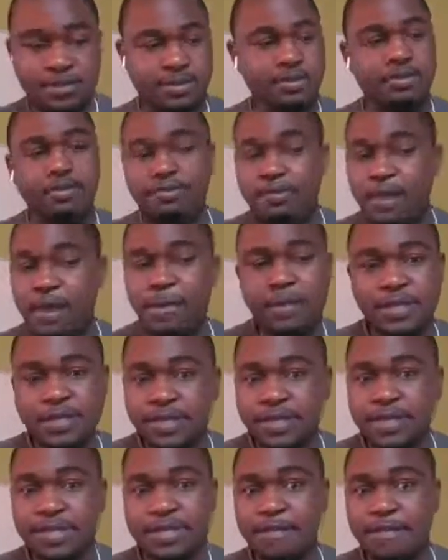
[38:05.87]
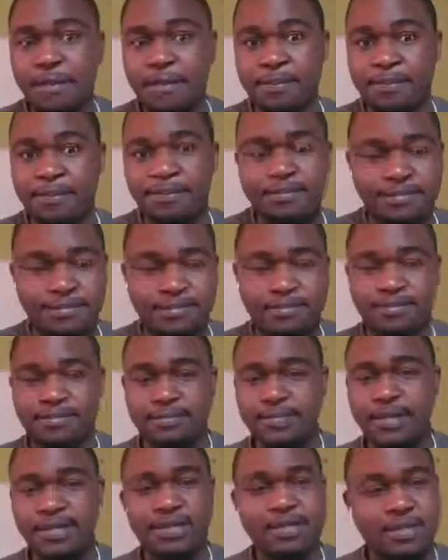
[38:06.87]
Maybe it's just a map,
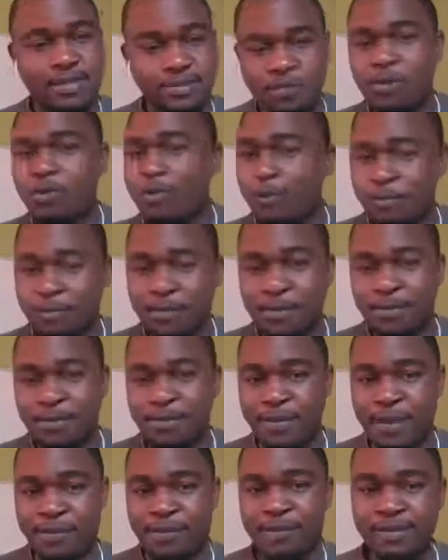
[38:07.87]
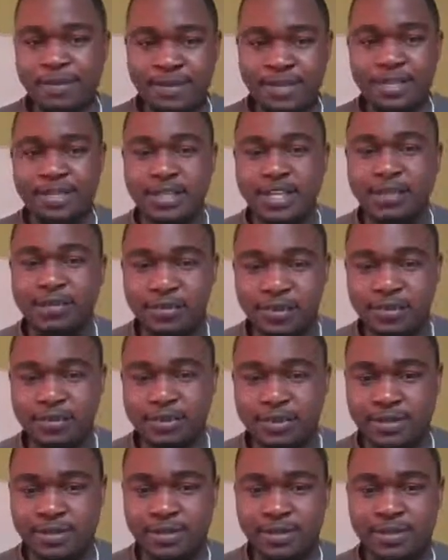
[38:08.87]
a small paper map that can be
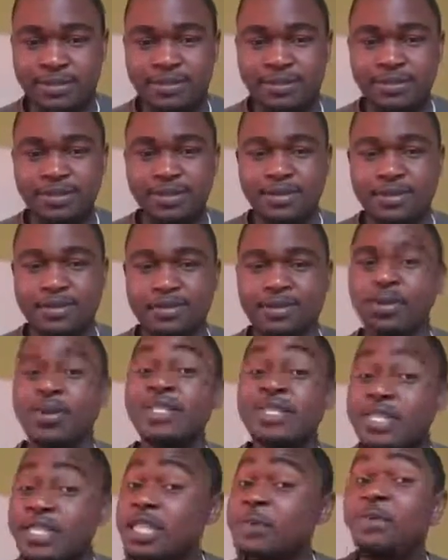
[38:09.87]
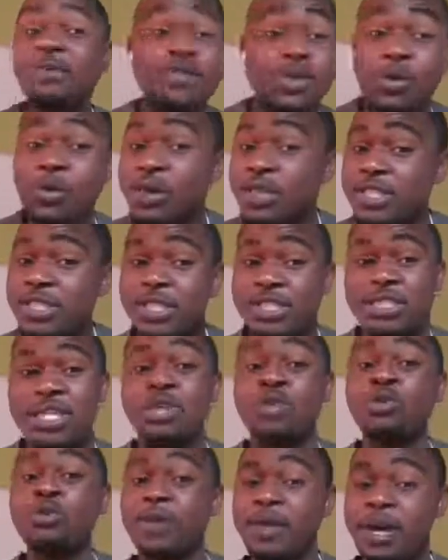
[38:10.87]
used to answer some of the questions that
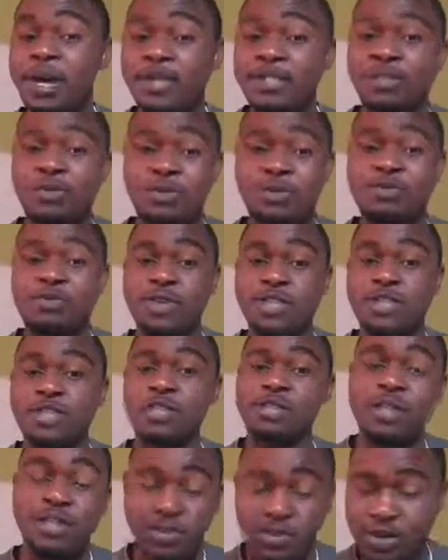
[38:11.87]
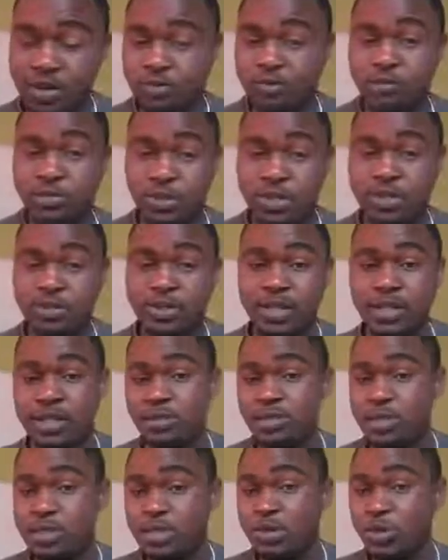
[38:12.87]
will be asked, obviously, that you can foretell that
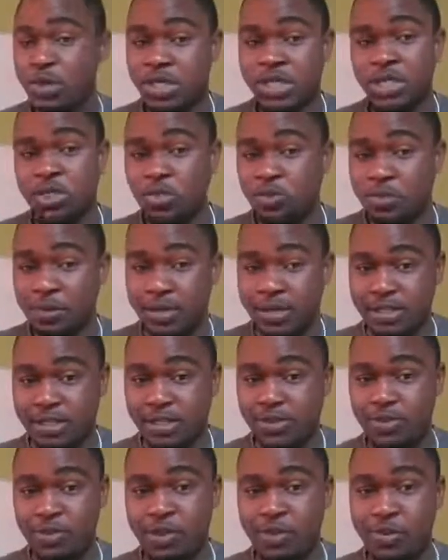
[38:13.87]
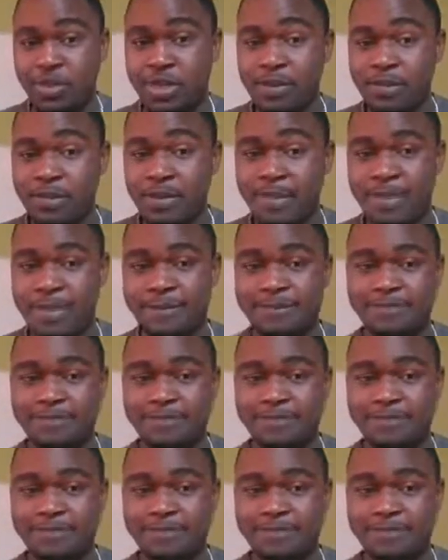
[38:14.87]
these questions will be asked when you're in the meeting.